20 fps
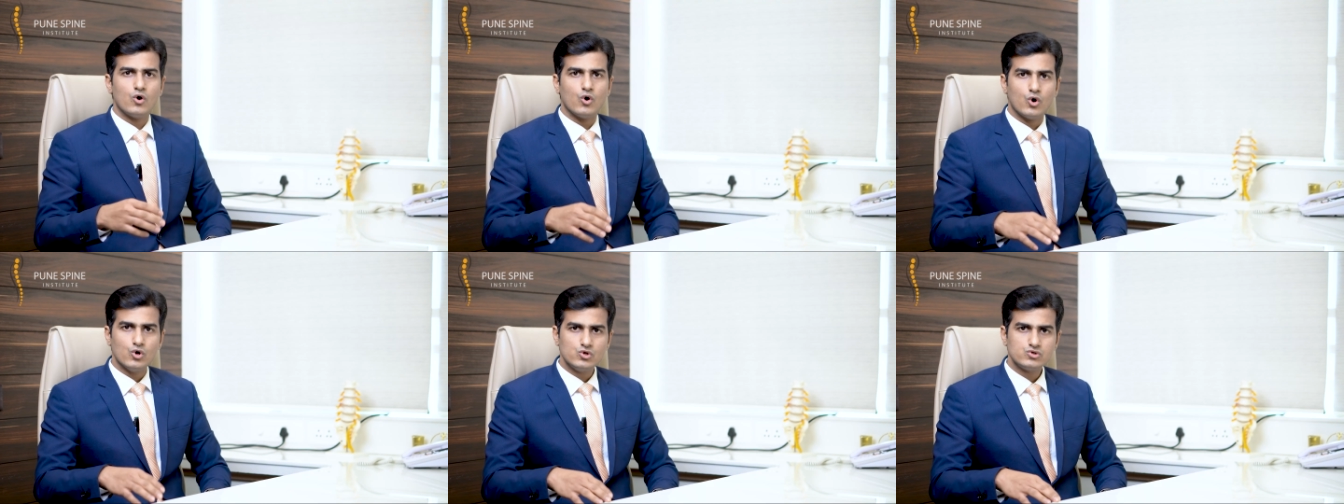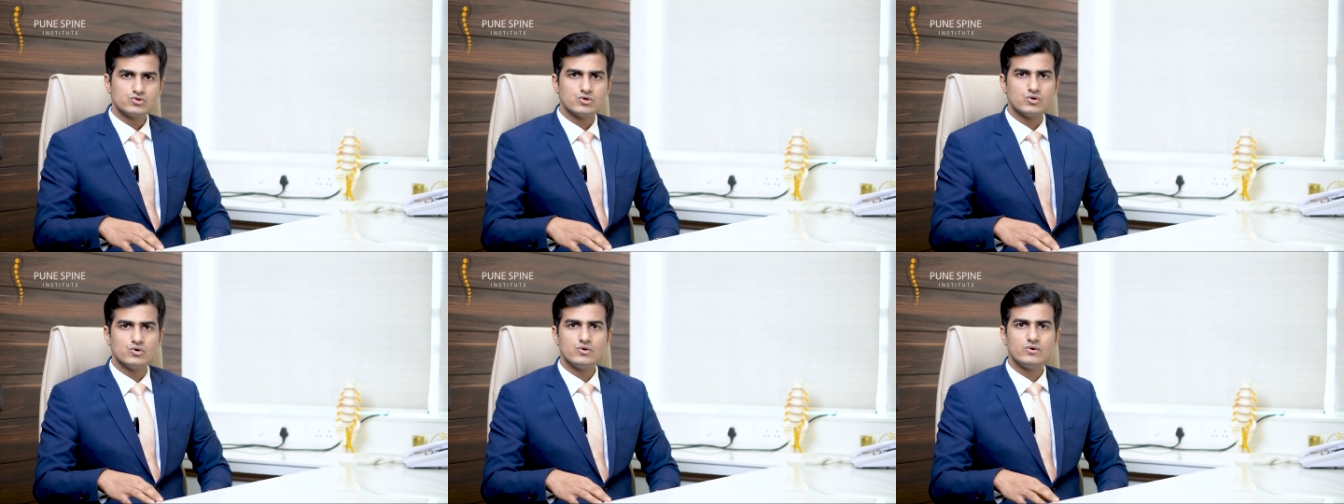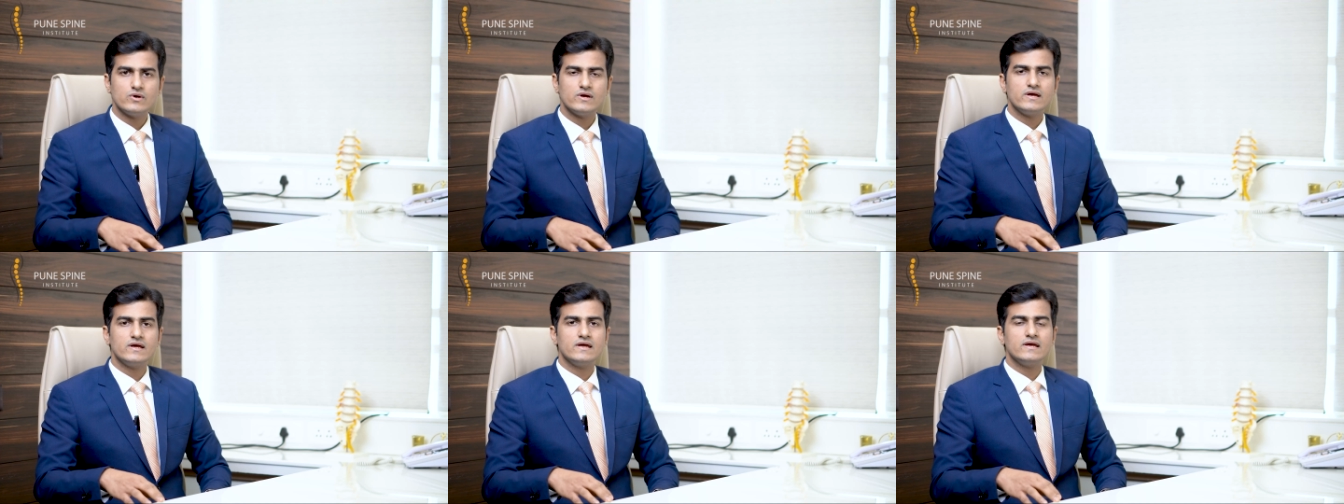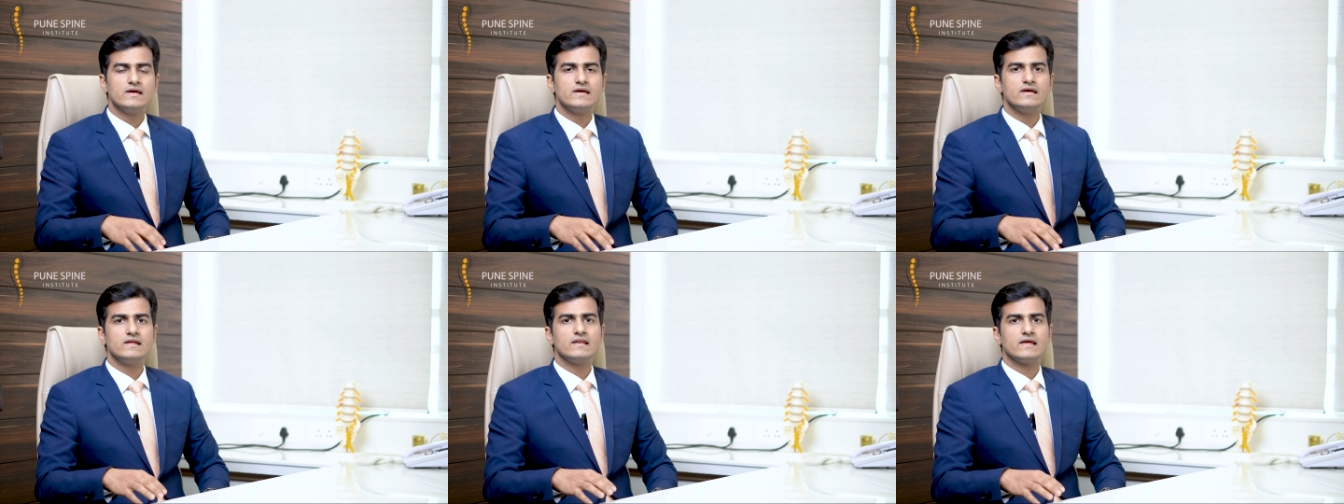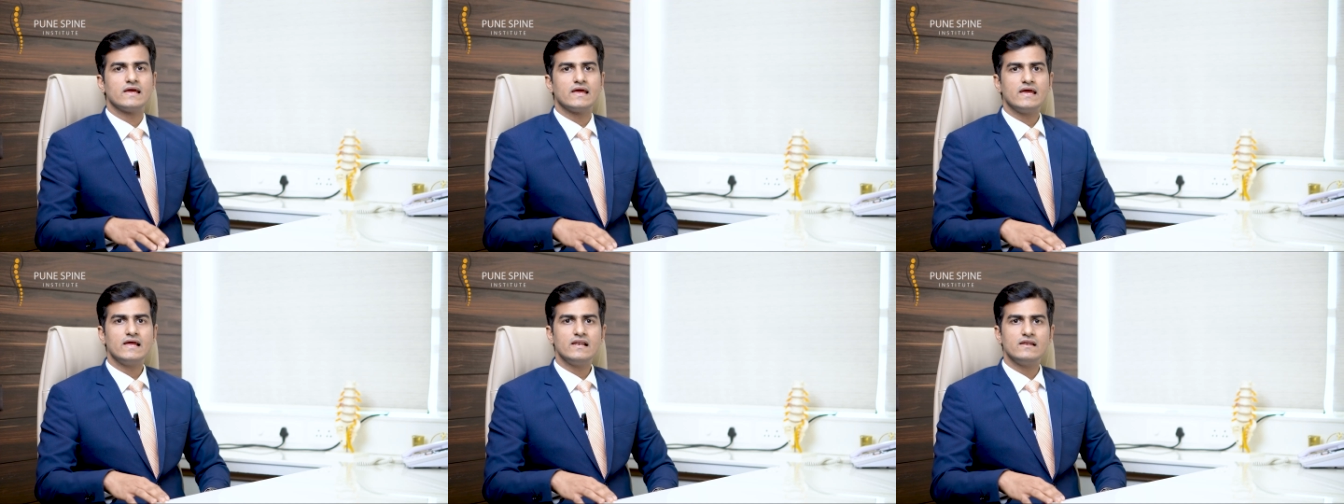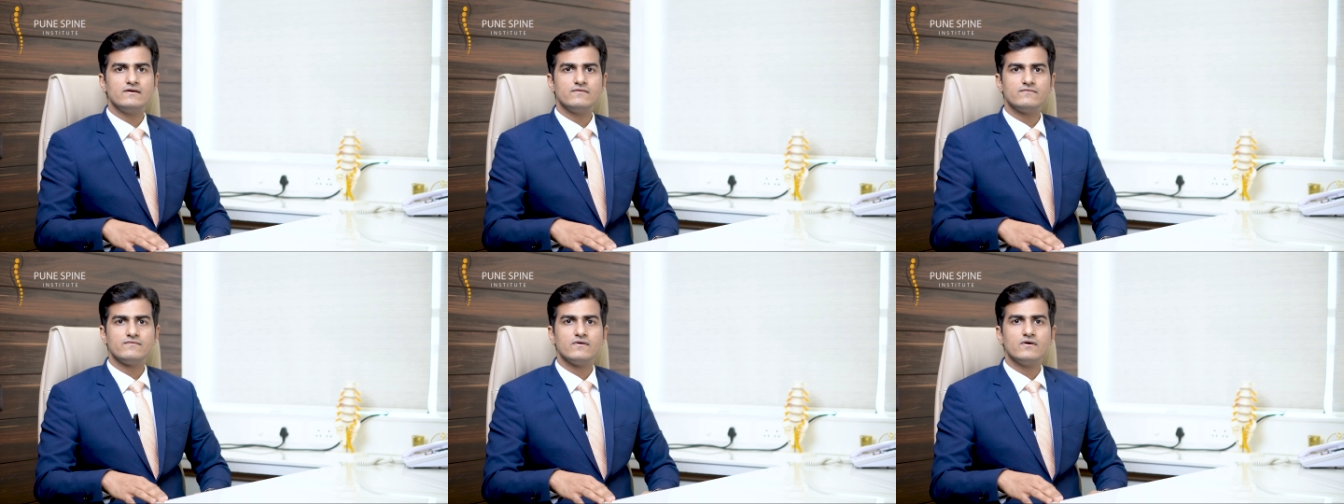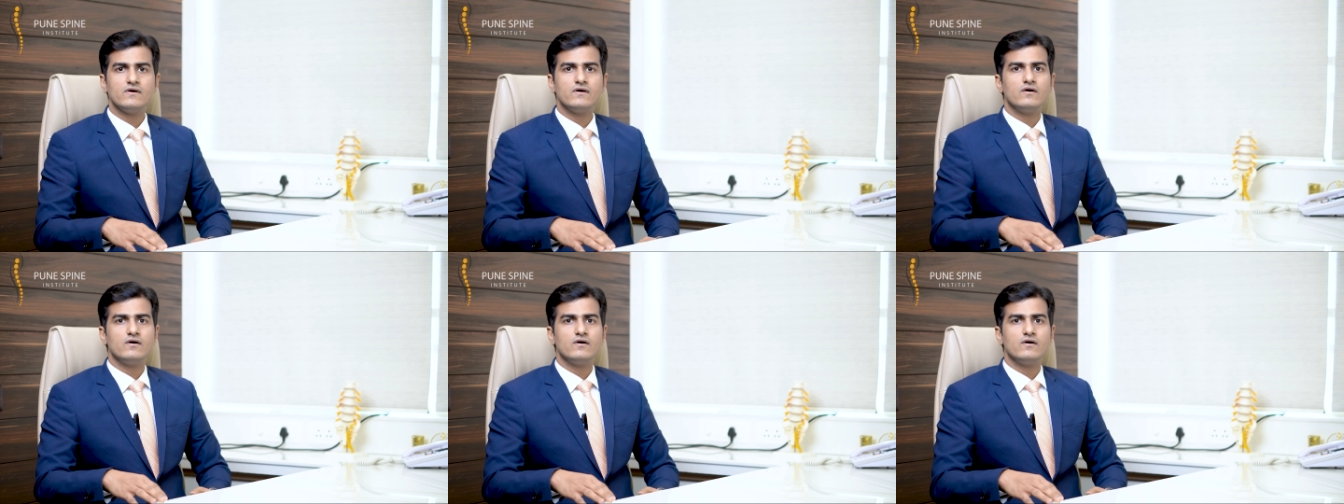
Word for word: Also in ALIF,